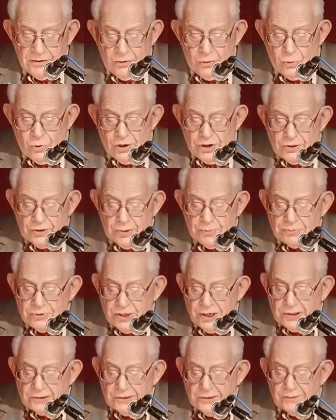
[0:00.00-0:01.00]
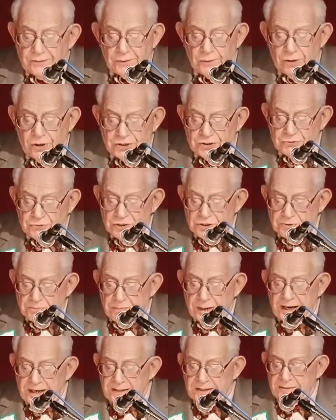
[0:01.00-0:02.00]
the word objective lost
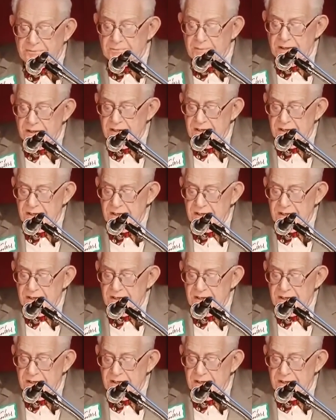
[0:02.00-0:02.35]
respect